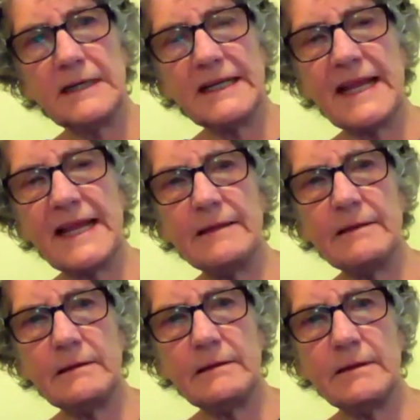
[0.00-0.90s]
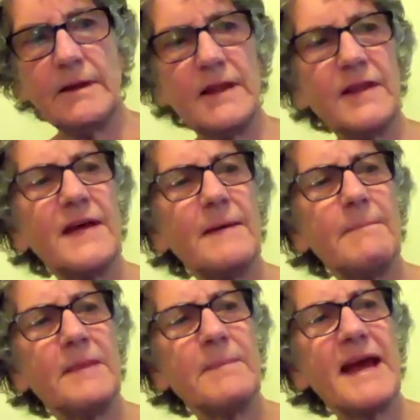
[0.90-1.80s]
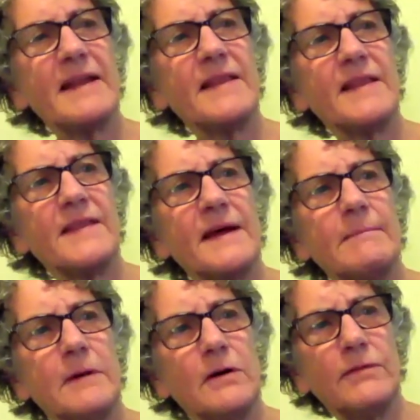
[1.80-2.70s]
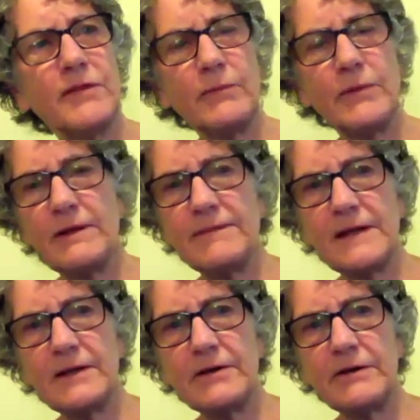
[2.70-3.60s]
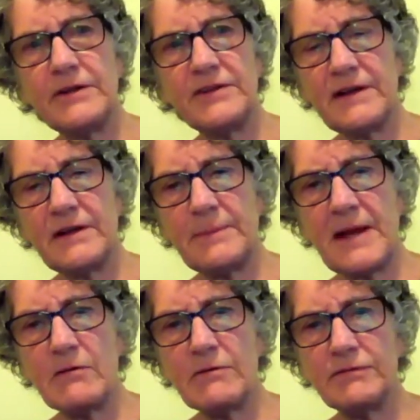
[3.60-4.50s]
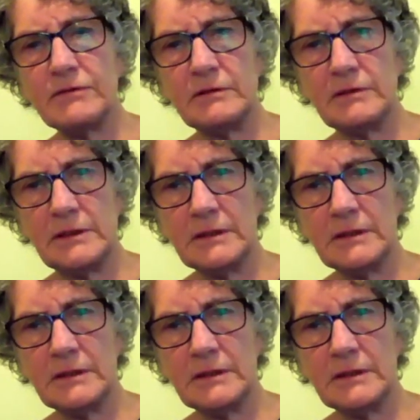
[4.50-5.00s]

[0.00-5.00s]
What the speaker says: again, the pad of the thumb over the ring finger is very powerful.